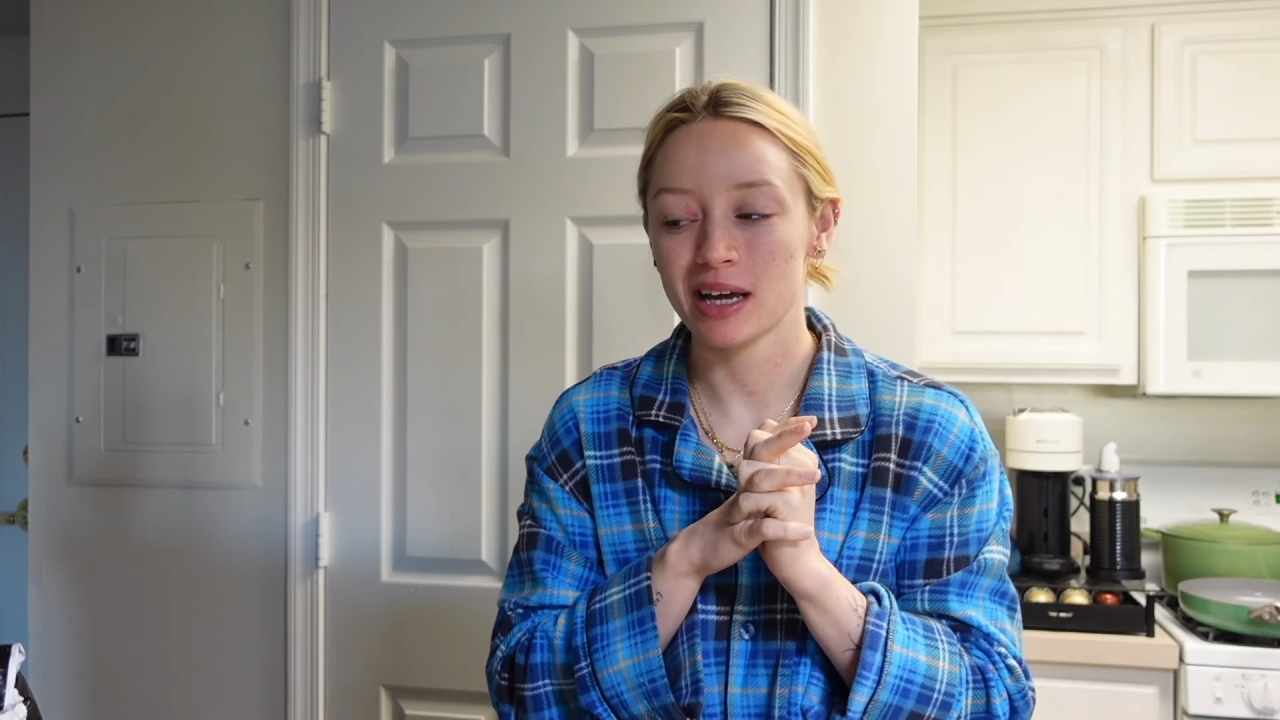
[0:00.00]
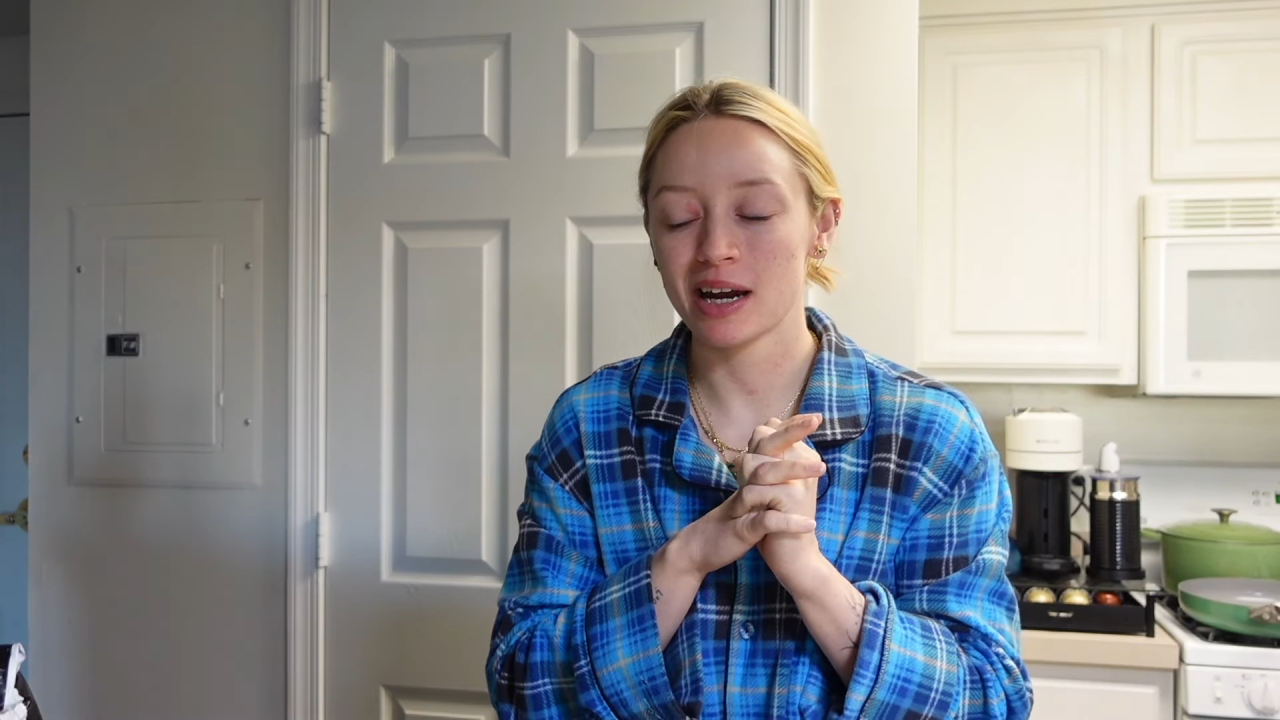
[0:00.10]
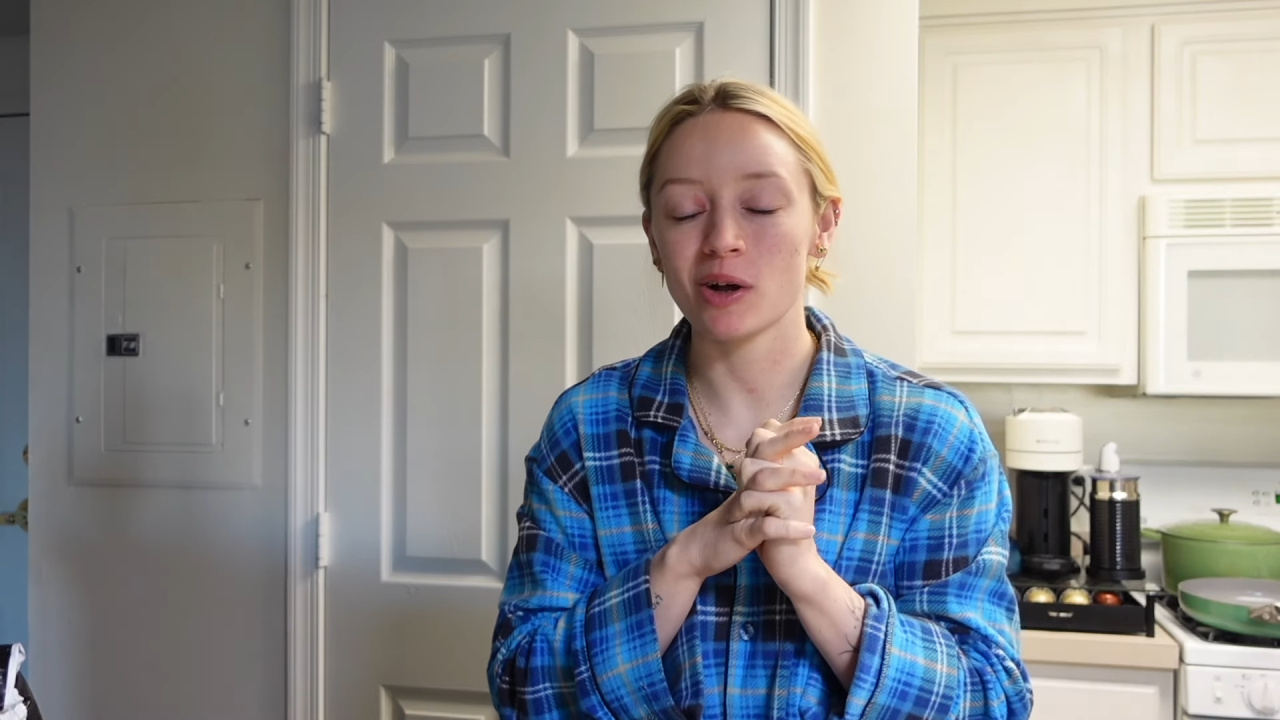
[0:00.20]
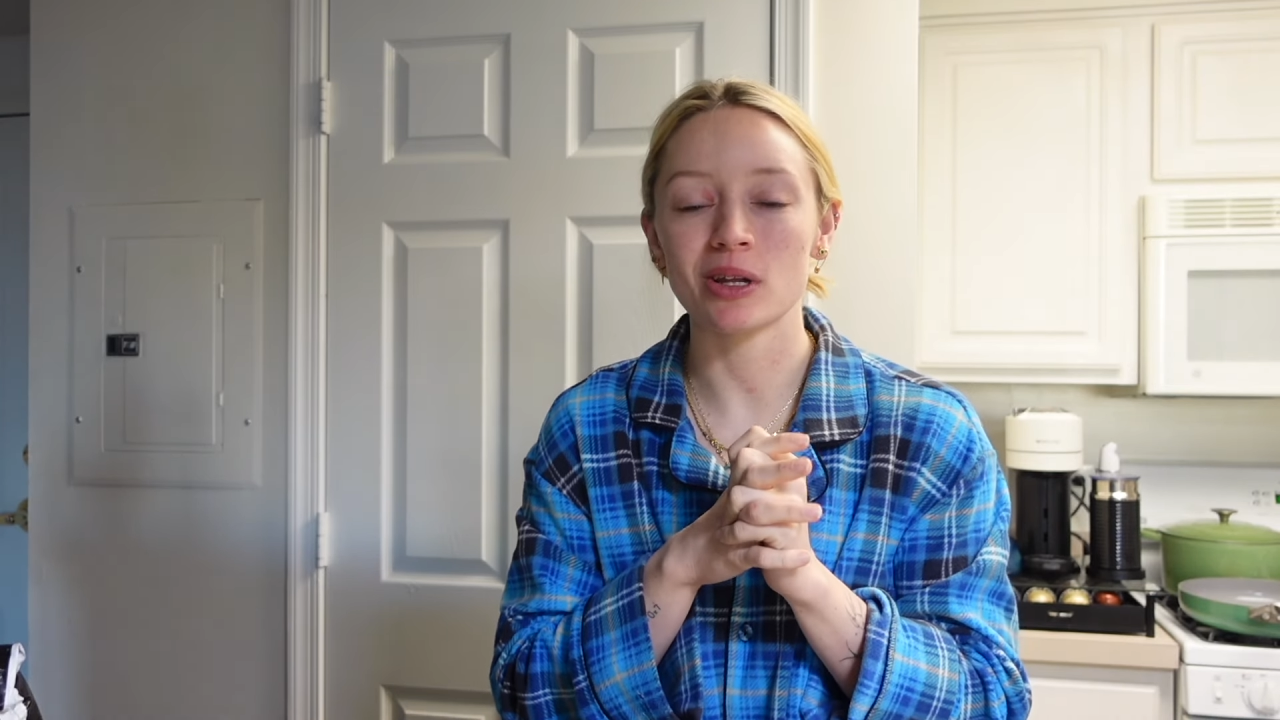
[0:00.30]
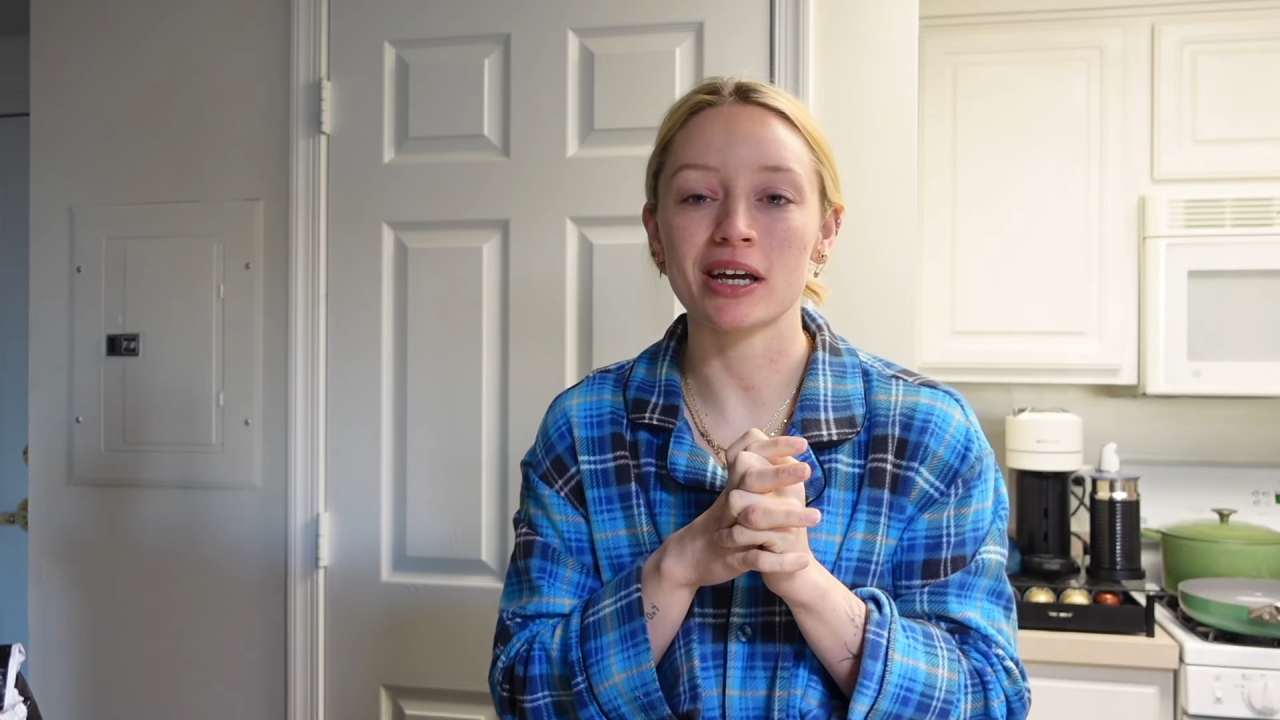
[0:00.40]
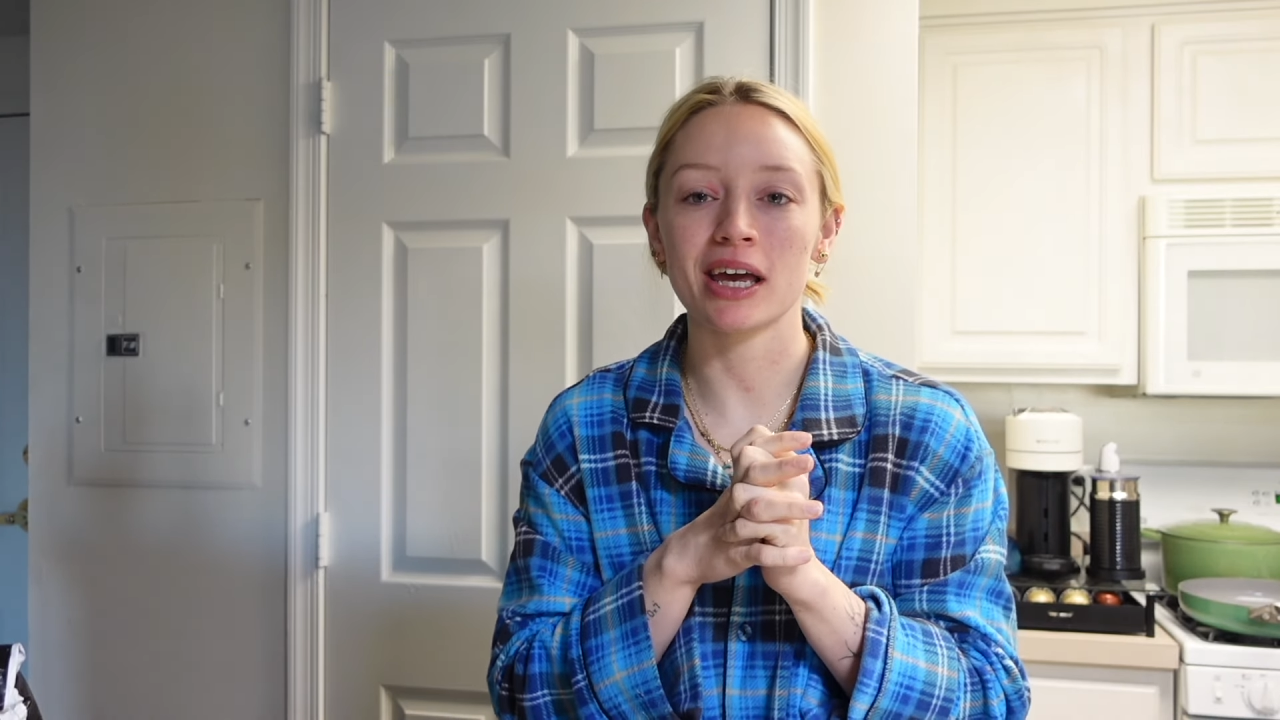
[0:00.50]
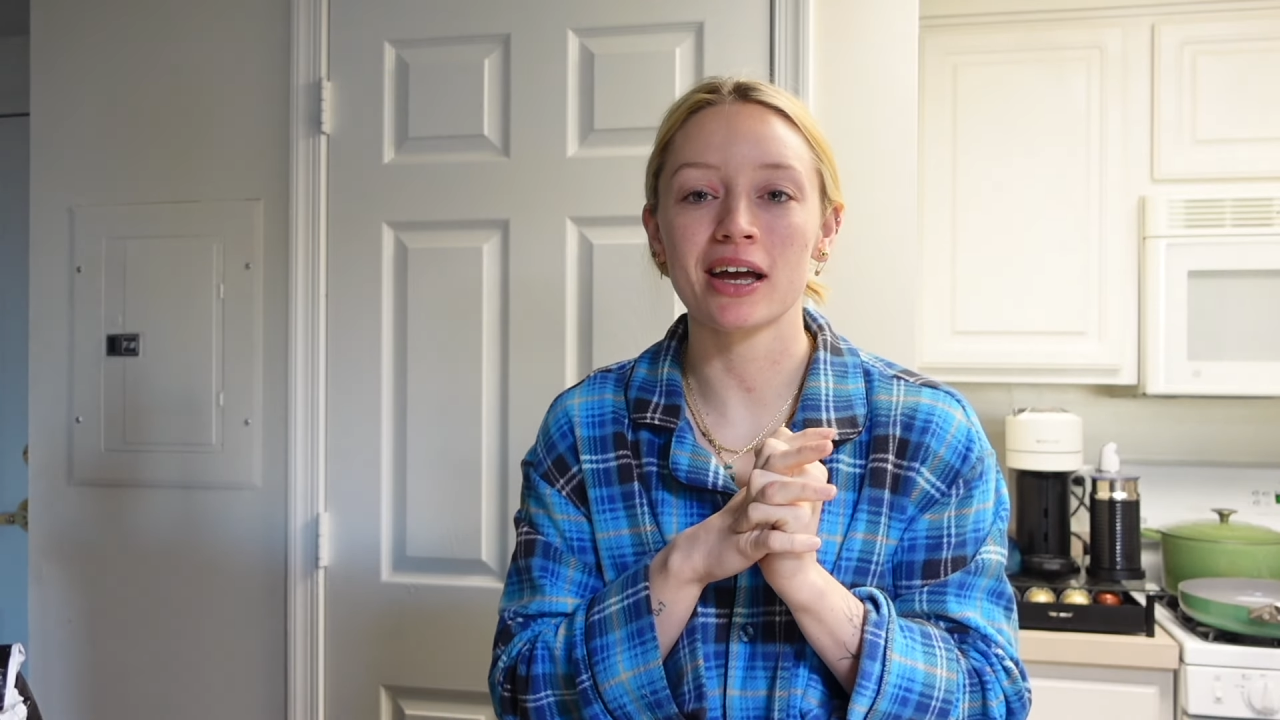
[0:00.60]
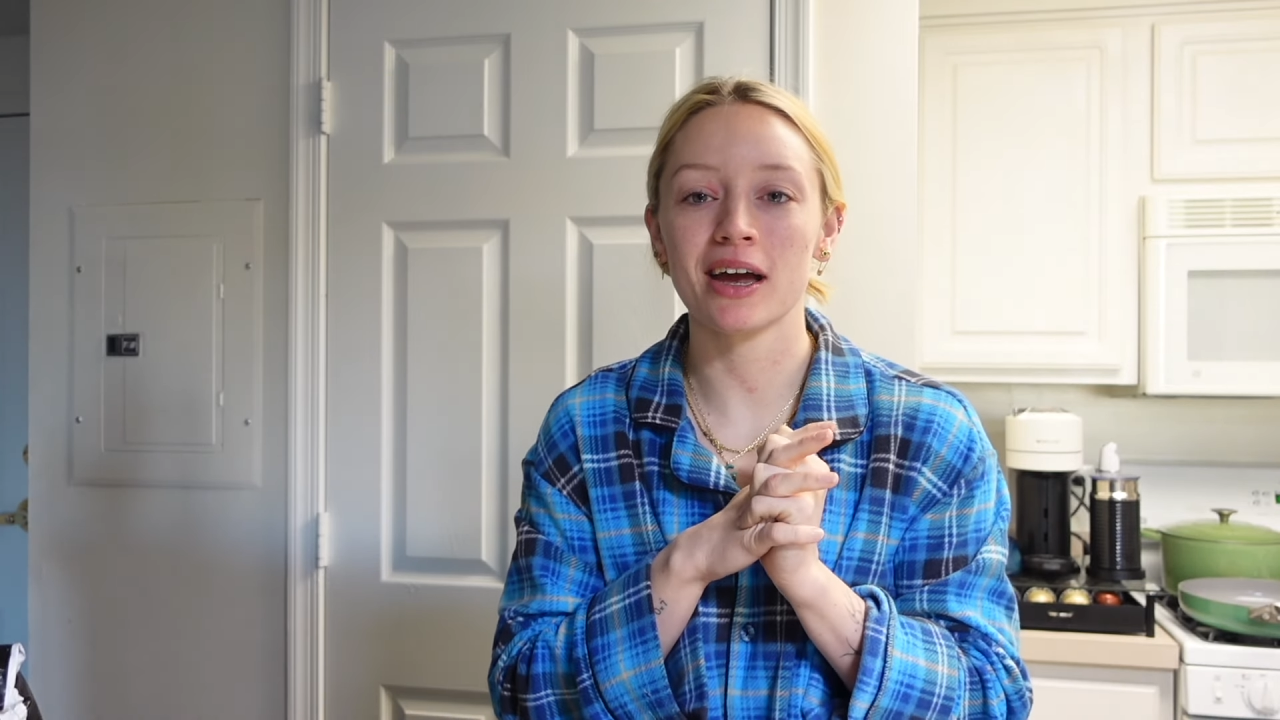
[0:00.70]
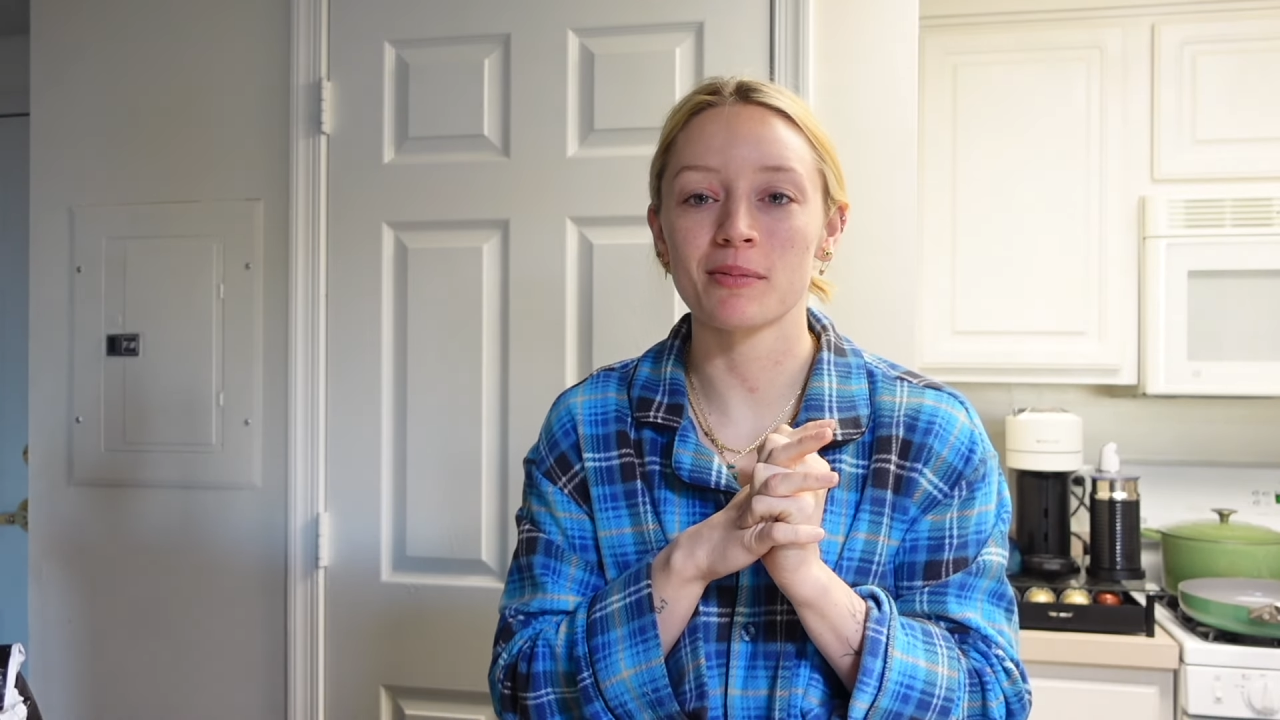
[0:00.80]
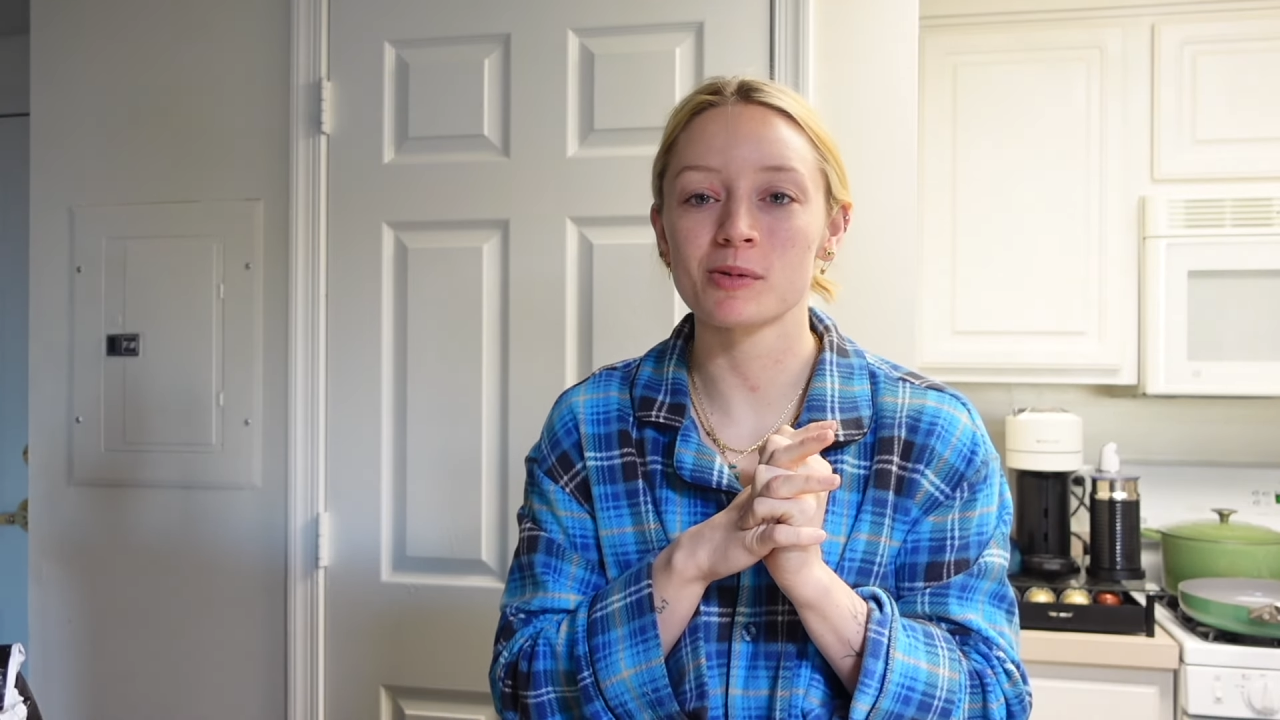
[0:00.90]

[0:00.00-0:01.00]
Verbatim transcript: and how lucky I am